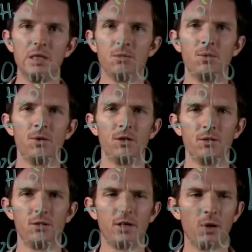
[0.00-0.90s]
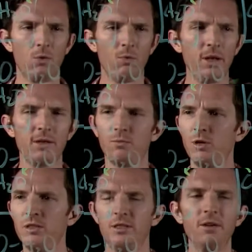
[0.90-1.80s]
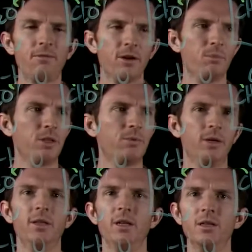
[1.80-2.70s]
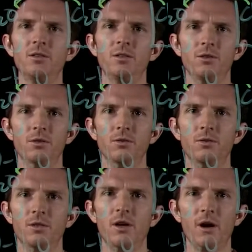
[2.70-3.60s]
And so we want to look at, well, what's different between these two